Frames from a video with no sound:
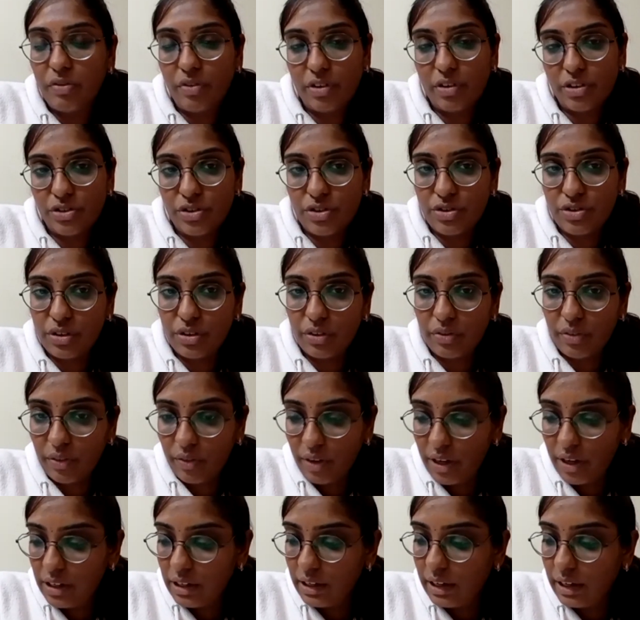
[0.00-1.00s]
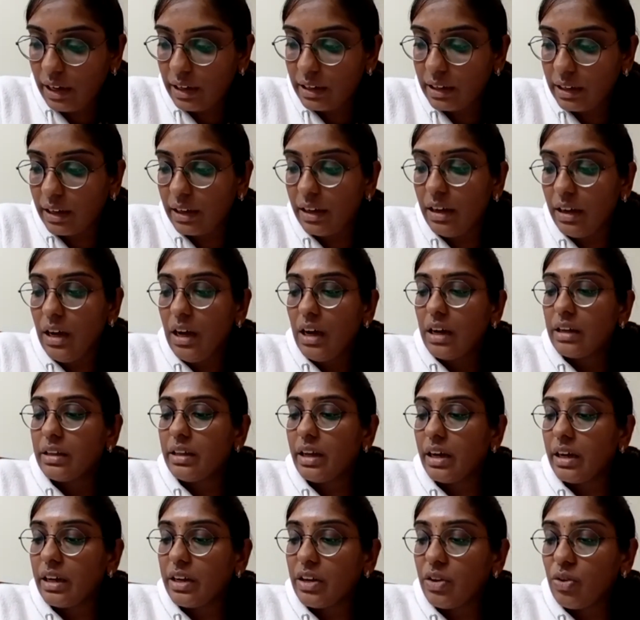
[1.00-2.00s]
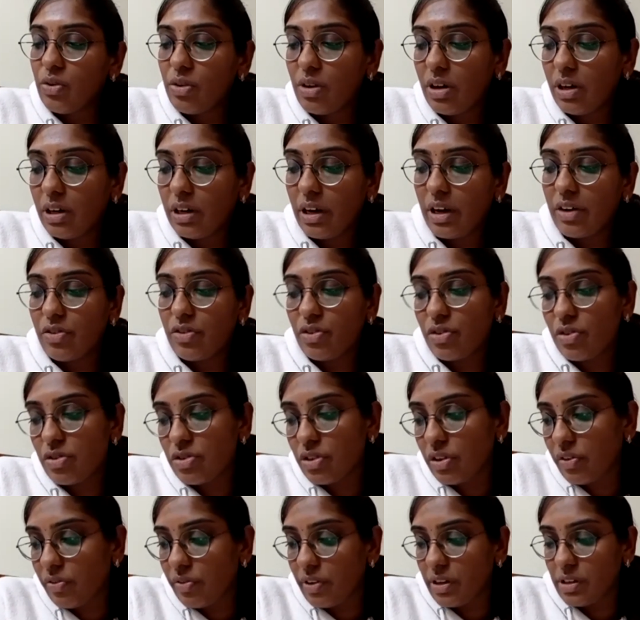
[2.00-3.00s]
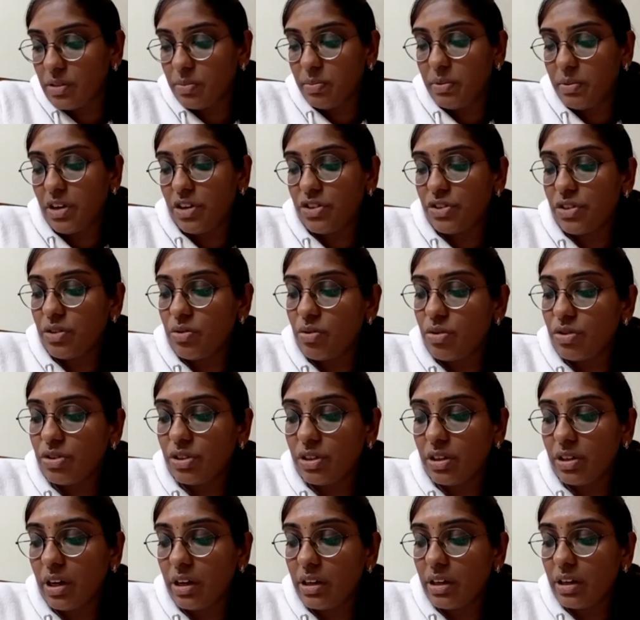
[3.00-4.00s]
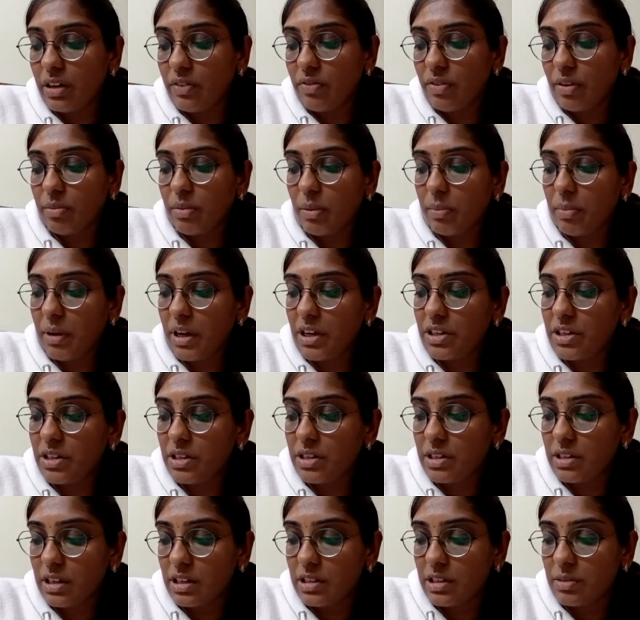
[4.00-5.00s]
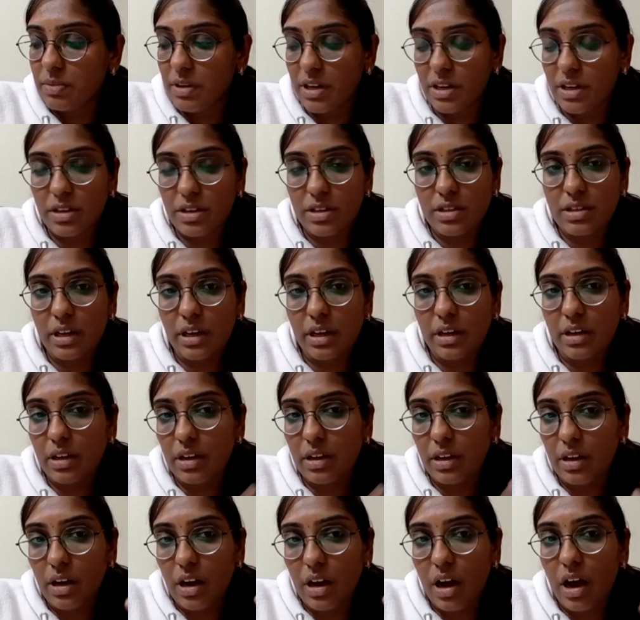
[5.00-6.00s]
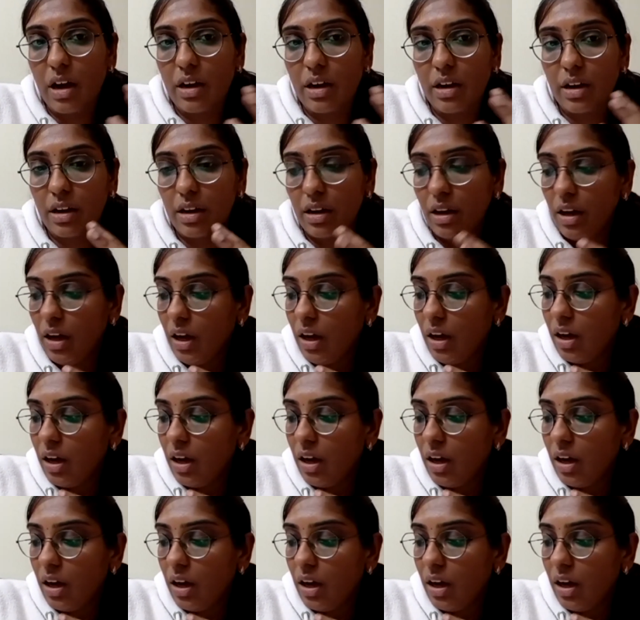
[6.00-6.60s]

functions of the ventilator. The neural controls of respiration originated from the patient's respiratory center are